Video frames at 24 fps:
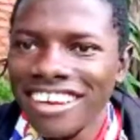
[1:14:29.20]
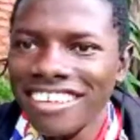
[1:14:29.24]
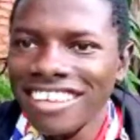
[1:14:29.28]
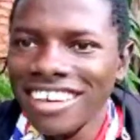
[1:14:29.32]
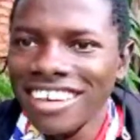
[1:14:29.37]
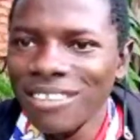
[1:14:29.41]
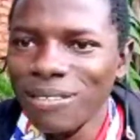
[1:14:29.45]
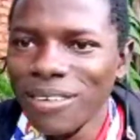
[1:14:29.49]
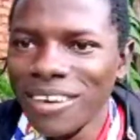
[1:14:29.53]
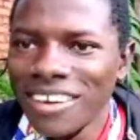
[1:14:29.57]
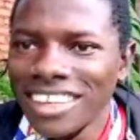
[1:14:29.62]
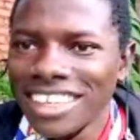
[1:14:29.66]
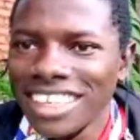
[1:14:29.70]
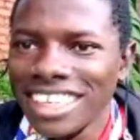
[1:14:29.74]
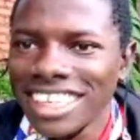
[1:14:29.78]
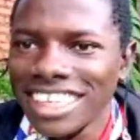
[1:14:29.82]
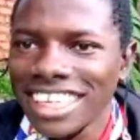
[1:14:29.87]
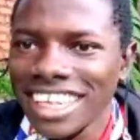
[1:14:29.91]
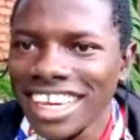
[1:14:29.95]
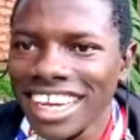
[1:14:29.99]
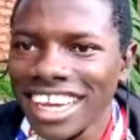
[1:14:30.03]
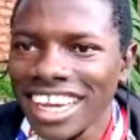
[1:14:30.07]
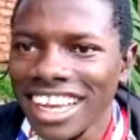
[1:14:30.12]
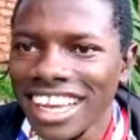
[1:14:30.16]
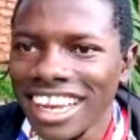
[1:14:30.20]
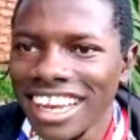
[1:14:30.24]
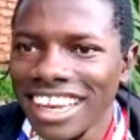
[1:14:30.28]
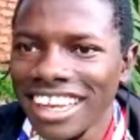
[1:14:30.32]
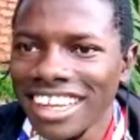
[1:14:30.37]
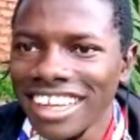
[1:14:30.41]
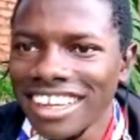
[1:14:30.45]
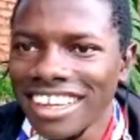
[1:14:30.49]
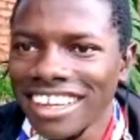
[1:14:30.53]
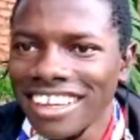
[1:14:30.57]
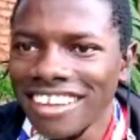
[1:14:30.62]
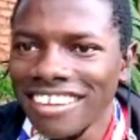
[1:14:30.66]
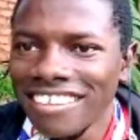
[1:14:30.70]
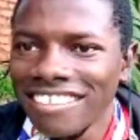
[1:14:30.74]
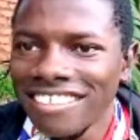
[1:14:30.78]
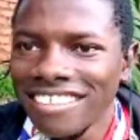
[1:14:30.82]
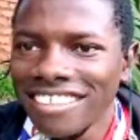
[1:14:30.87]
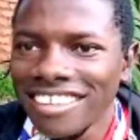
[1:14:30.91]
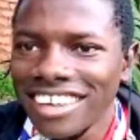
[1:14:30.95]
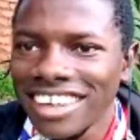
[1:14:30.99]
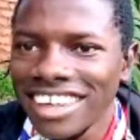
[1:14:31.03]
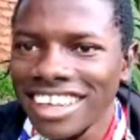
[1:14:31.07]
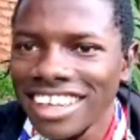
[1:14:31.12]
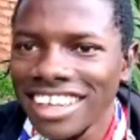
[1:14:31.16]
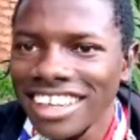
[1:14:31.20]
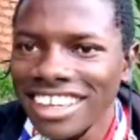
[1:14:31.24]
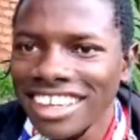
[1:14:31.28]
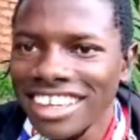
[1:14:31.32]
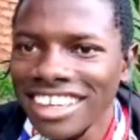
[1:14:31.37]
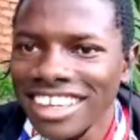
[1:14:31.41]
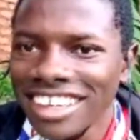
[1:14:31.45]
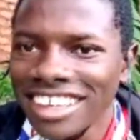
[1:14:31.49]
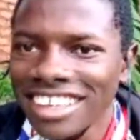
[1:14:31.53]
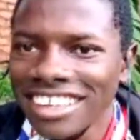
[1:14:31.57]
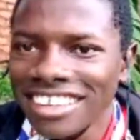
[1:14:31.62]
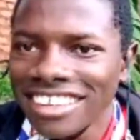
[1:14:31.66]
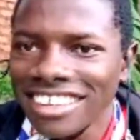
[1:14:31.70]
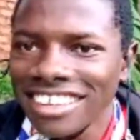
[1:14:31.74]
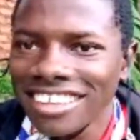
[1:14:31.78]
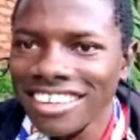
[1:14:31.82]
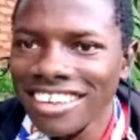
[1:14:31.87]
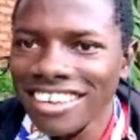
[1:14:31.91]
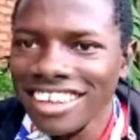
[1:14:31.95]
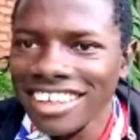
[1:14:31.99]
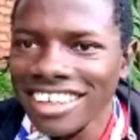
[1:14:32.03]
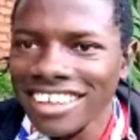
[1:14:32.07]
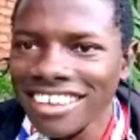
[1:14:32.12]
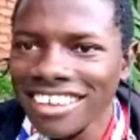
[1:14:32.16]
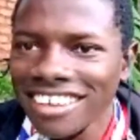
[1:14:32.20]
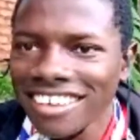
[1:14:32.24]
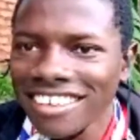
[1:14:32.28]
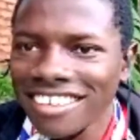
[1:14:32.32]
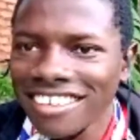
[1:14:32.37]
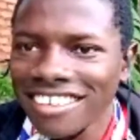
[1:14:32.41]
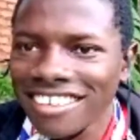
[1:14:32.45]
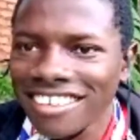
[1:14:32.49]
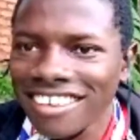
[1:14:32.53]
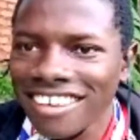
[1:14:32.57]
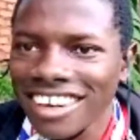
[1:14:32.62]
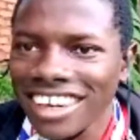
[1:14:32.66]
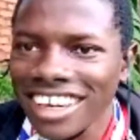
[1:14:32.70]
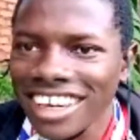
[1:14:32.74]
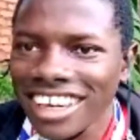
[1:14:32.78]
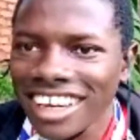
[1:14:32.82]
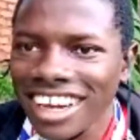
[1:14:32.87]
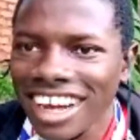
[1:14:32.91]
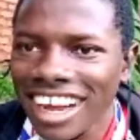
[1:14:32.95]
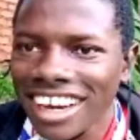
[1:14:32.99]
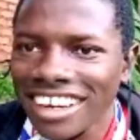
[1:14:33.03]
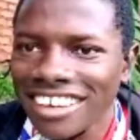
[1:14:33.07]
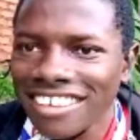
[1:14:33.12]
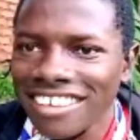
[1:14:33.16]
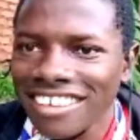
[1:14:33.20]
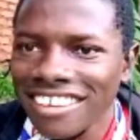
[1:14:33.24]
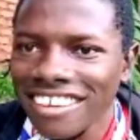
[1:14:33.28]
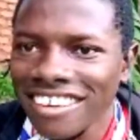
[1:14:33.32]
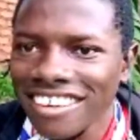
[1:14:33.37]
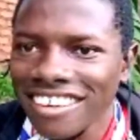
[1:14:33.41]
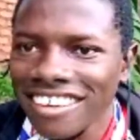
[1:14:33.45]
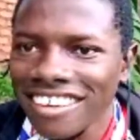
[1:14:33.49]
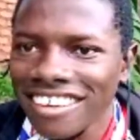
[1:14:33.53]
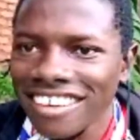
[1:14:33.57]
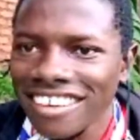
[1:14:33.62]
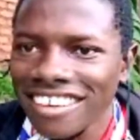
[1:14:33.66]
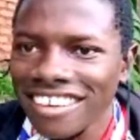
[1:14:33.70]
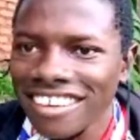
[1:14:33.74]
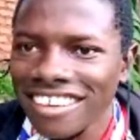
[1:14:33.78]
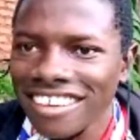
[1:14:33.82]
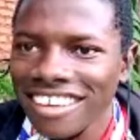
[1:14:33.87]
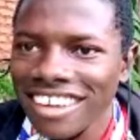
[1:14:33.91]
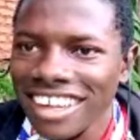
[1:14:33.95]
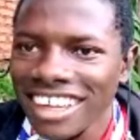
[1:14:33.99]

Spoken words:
Winbull said he is not controlling at all.